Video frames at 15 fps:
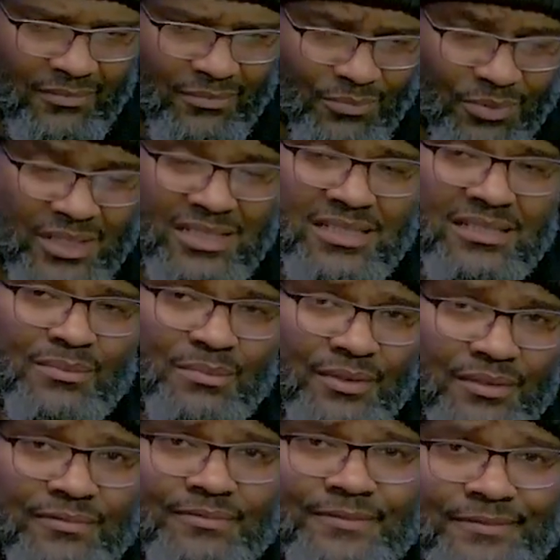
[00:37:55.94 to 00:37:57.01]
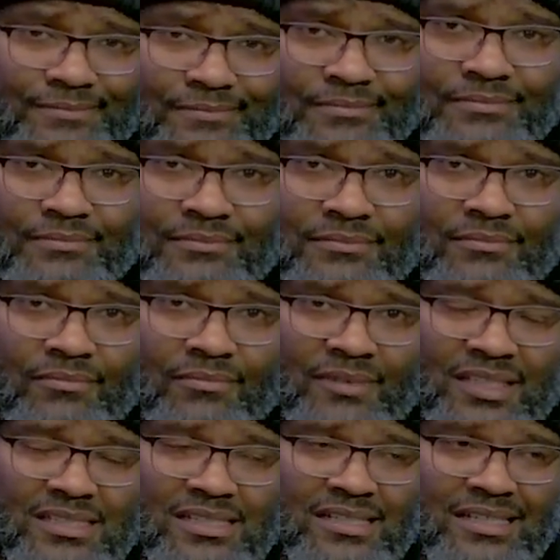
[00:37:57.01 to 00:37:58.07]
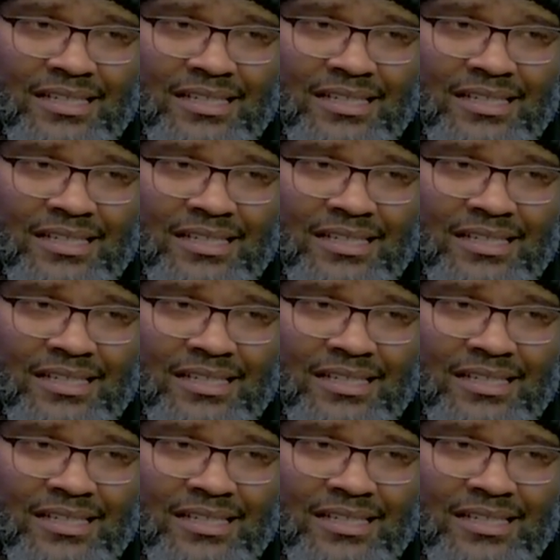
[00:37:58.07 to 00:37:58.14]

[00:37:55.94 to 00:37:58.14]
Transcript: press deeper and say,